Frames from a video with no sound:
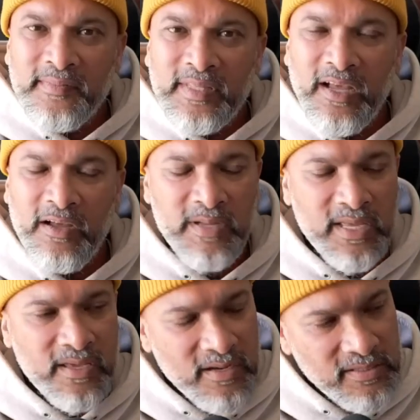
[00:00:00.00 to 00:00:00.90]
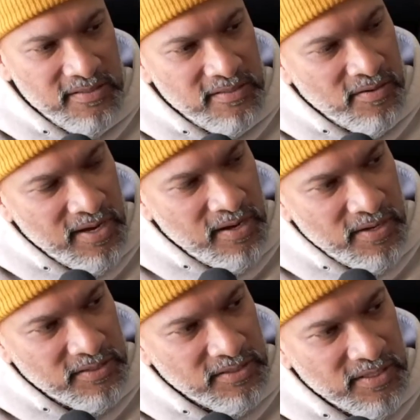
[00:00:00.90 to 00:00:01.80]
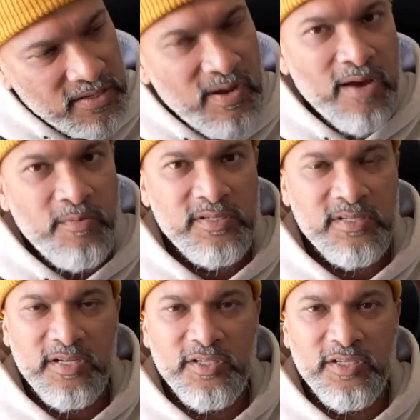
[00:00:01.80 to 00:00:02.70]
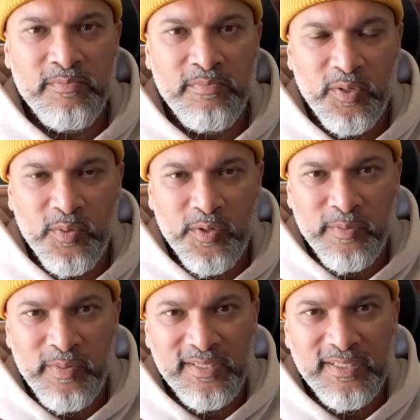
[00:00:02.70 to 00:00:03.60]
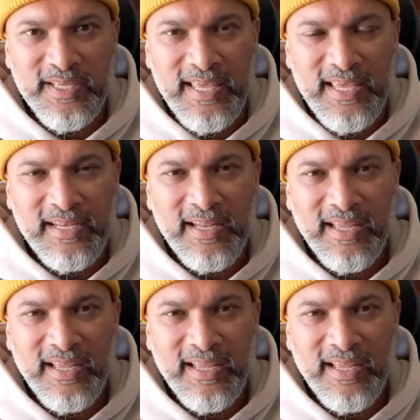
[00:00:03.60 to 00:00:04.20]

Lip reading: Oh my gosh, that's a great question. I was such a bookworm as a kid.